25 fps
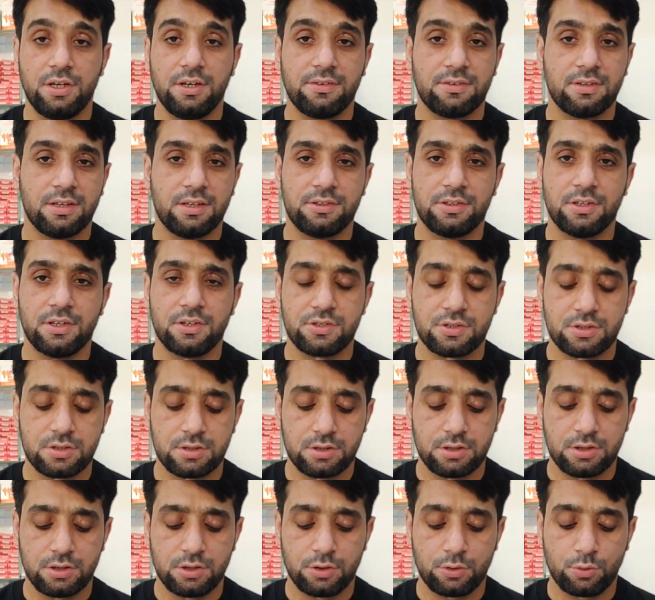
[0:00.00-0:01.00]
It's just
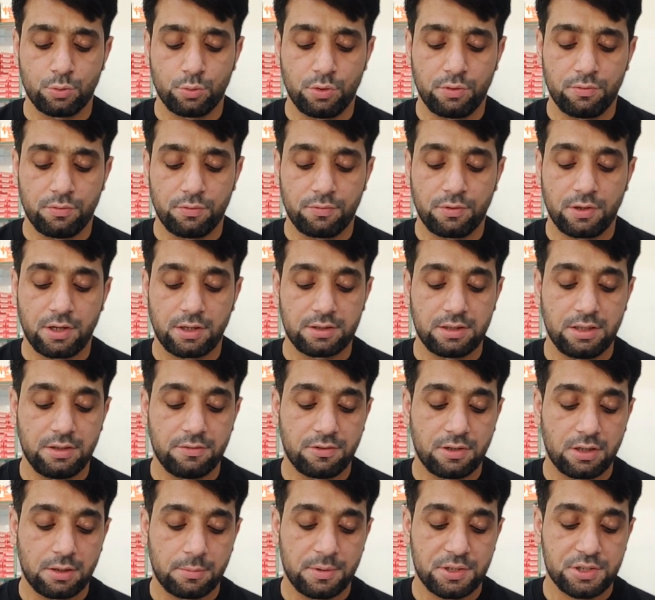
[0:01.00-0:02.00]
for the
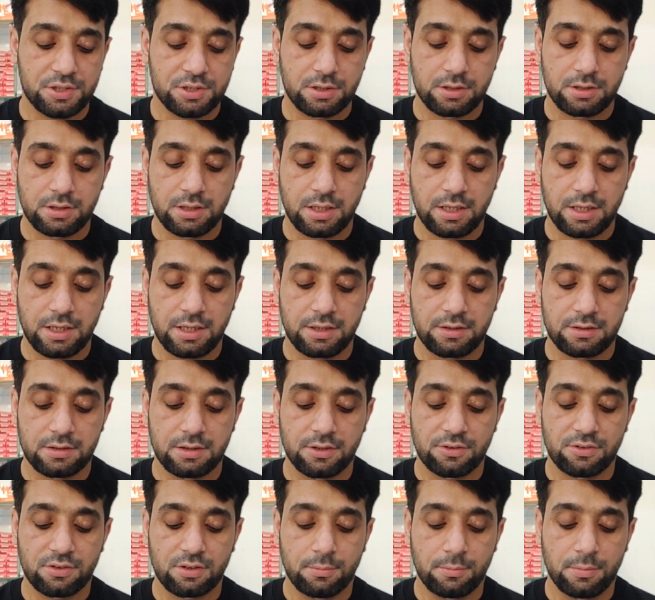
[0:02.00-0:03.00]
information that
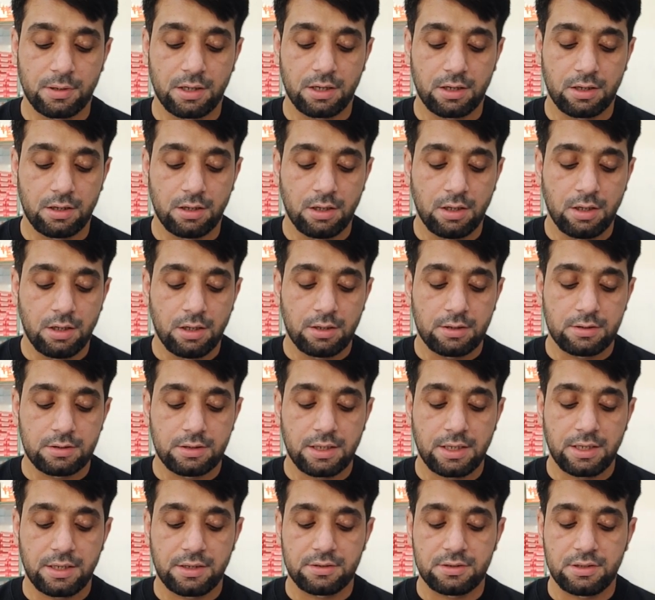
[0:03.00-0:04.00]
the
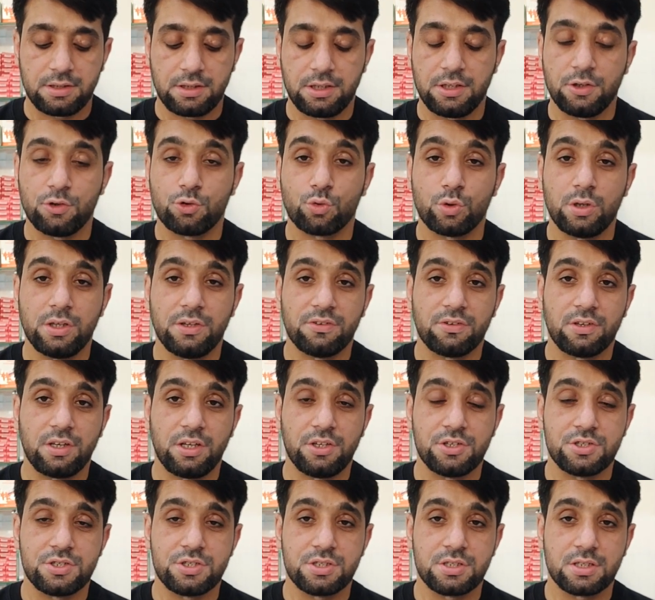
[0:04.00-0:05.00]
insulin
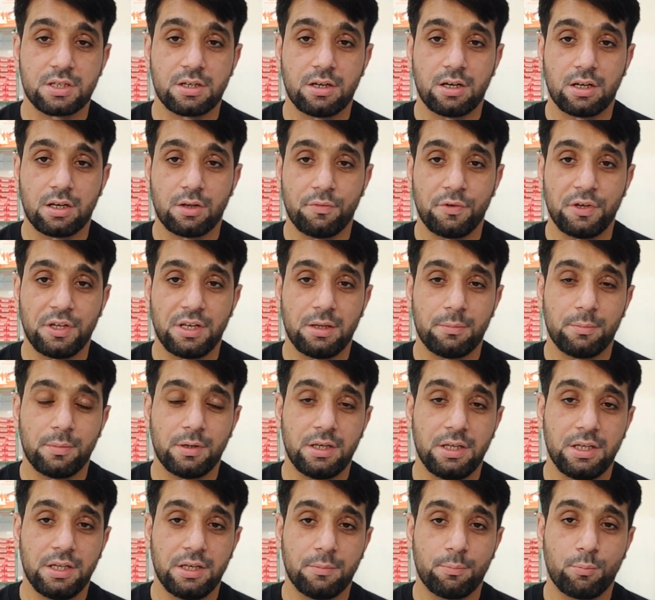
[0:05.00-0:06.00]
syringe are
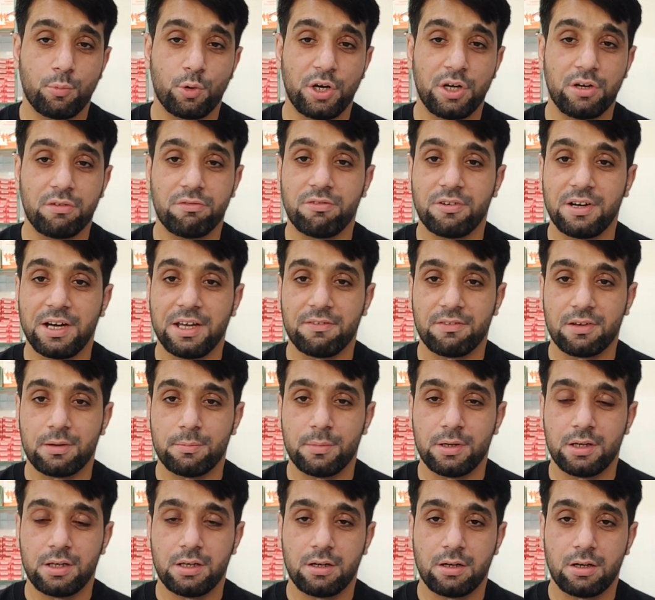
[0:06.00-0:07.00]
available in zero point 0.5
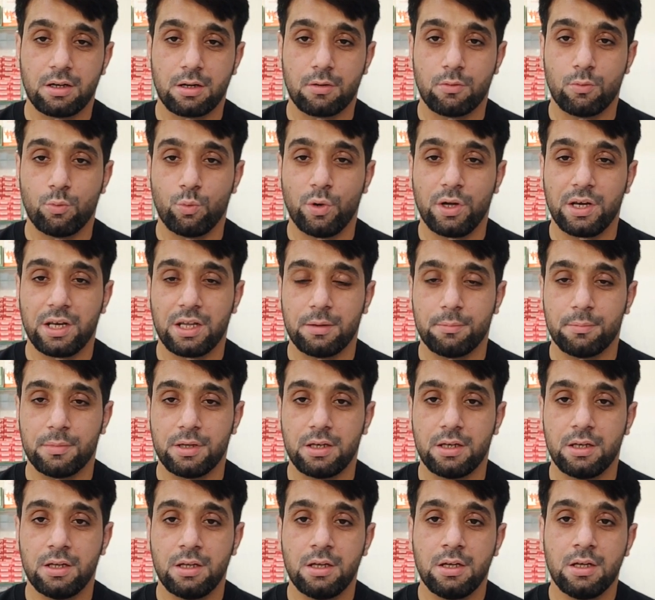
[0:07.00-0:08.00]
ml or 1
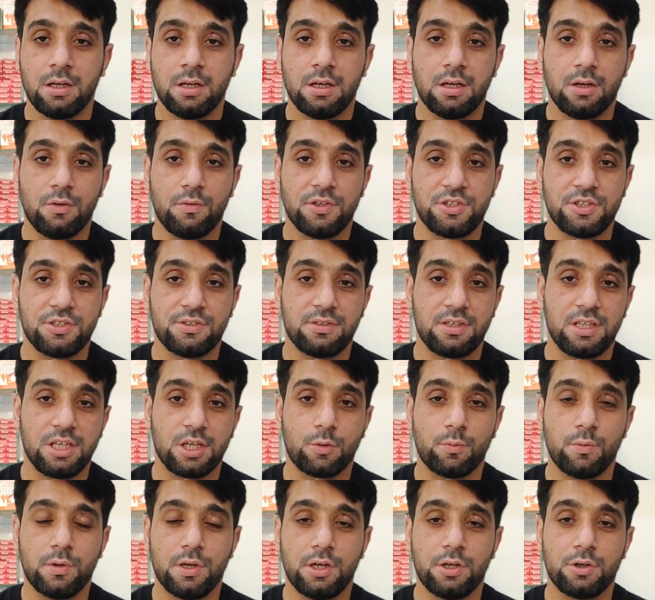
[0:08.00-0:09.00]
ml, which is
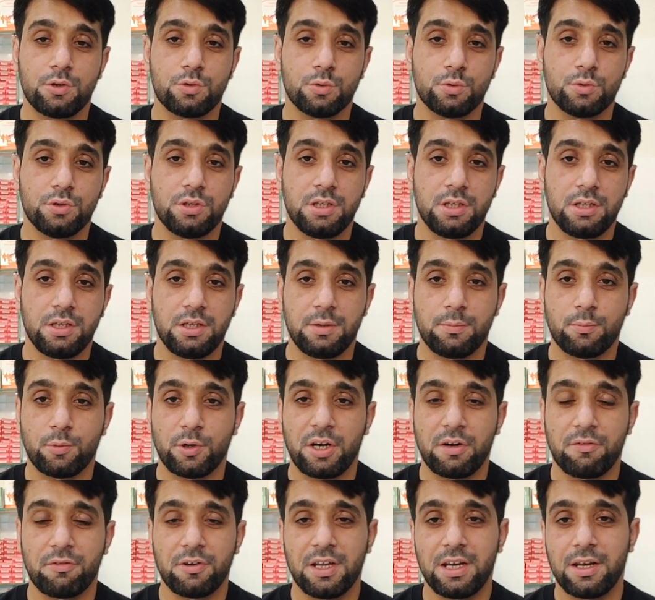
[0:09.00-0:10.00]
equivalent to the zero
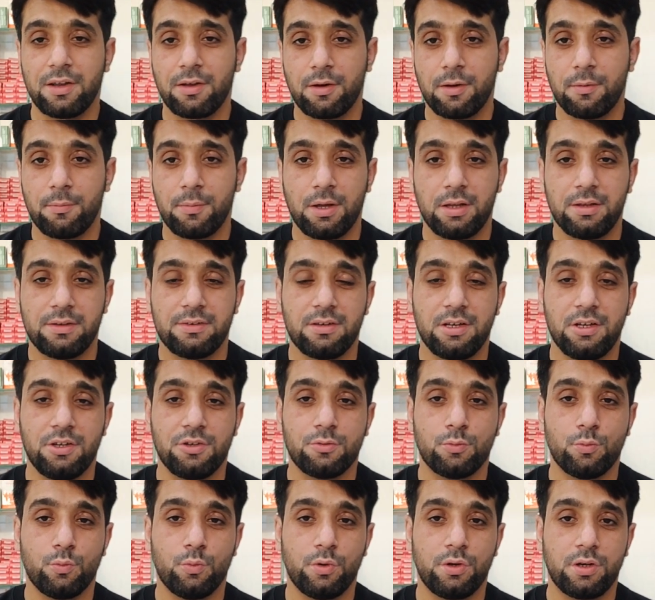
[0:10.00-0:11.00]
point 0.5 ml
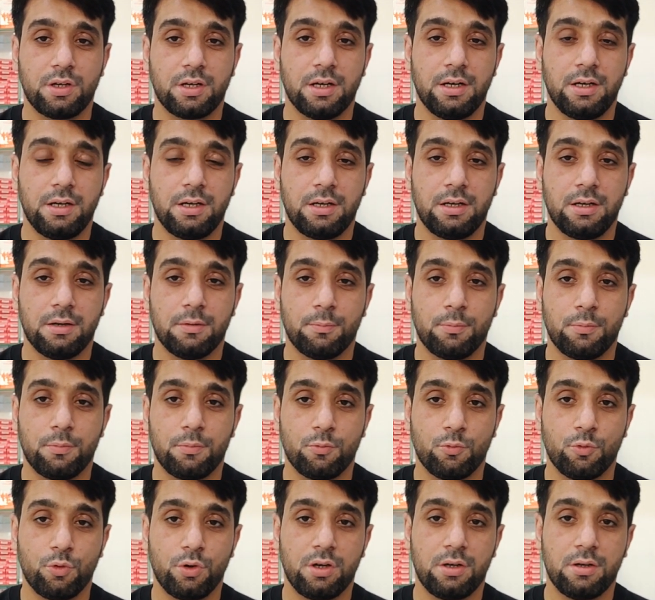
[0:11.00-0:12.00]
syringe
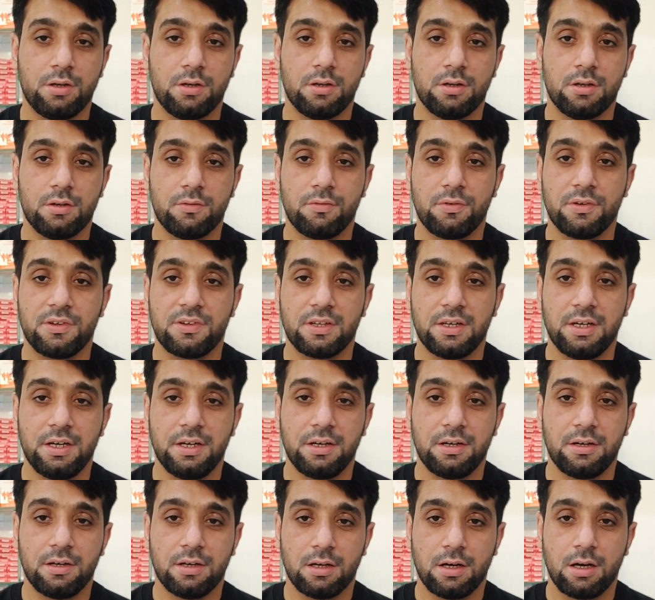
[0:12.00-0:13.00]
would
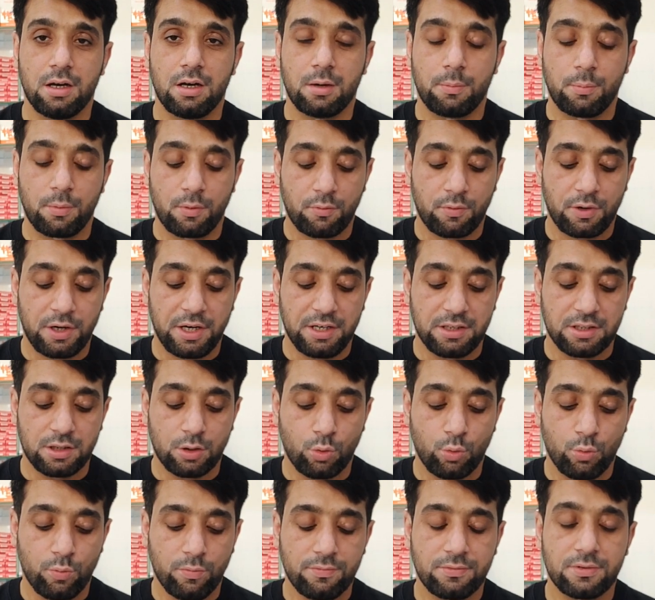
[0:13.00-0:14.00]
facilitate or provide
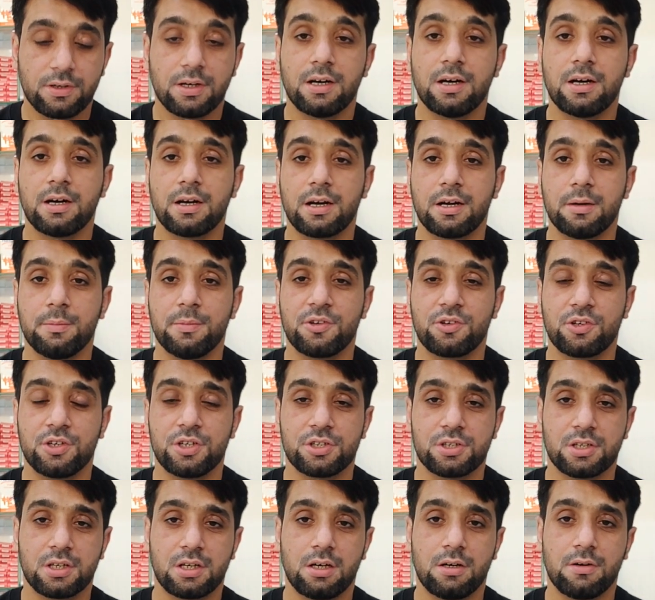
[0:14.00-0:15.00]
the room for
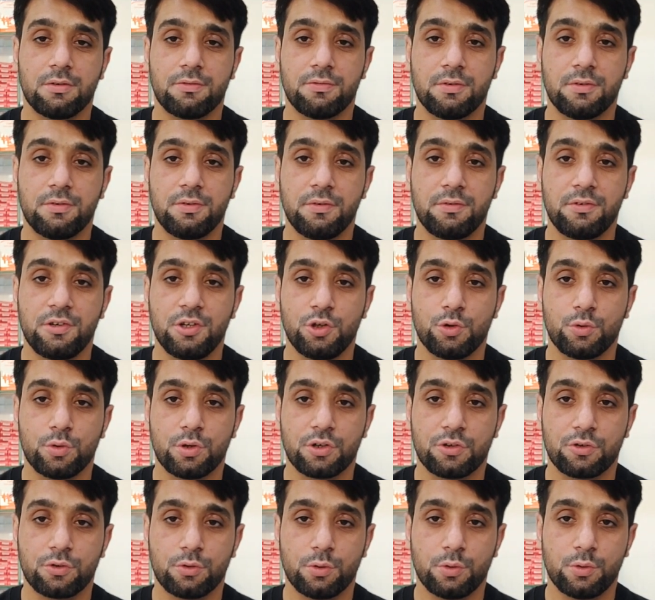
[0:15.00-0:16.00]
administration of 50
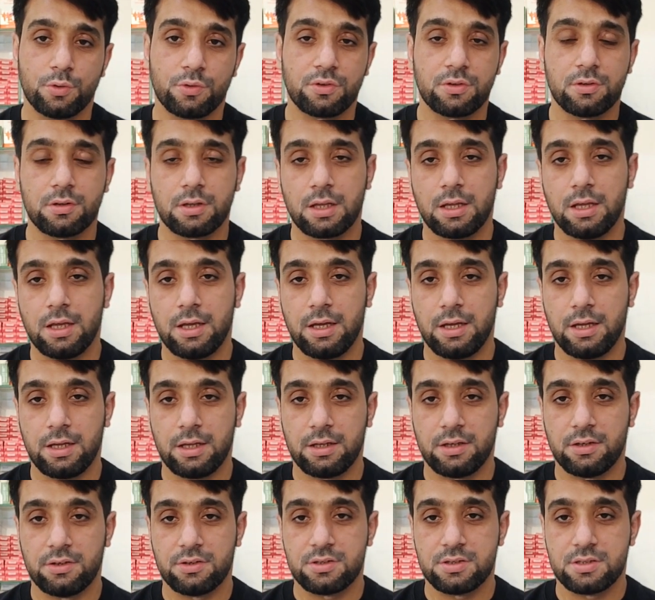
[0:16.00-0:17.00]
units dose,
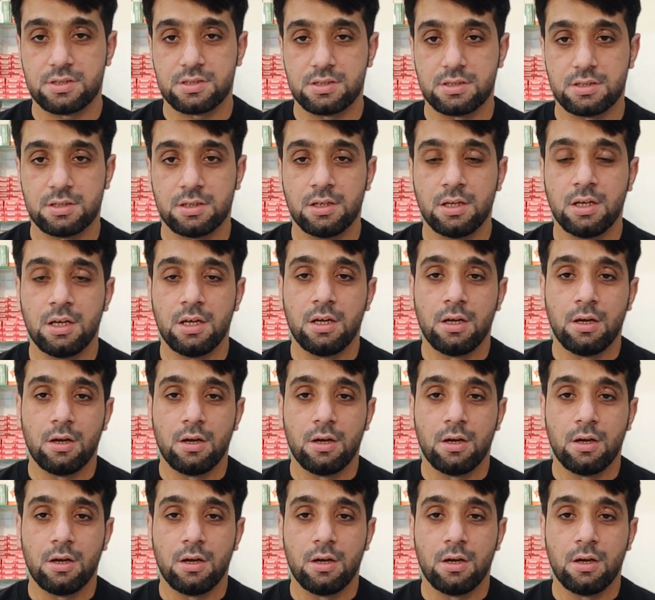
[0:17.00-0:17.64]
and 1